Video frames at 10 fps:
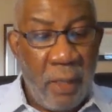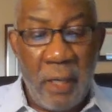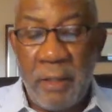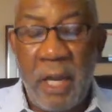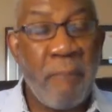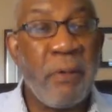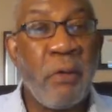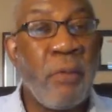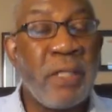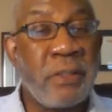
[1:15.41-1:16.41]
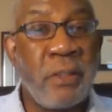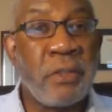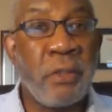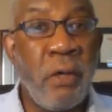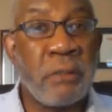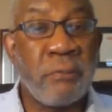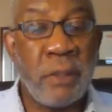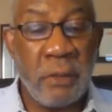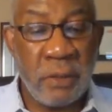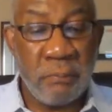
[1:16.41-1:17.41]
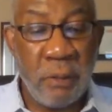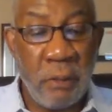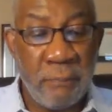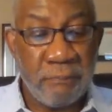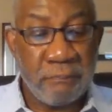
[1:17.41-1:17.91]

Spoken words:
had not been arrested and charged with killing Small.